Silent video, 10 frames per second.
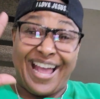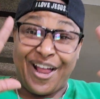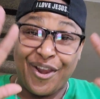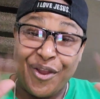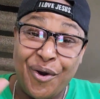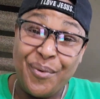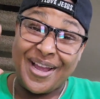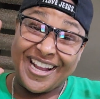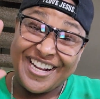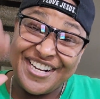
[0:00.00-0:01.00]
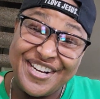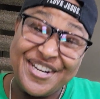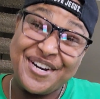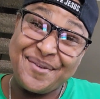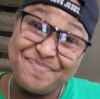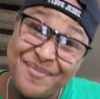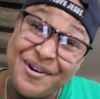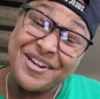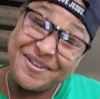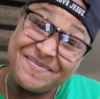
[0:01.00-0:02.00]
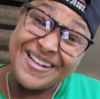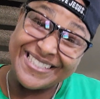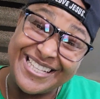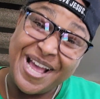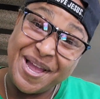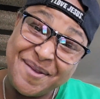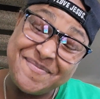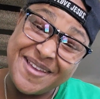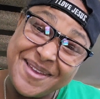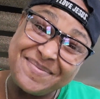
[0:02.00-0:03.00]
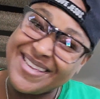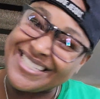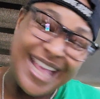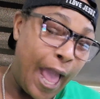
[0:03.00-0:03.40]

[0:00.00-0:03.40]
Hello and good morning, my Thai babies.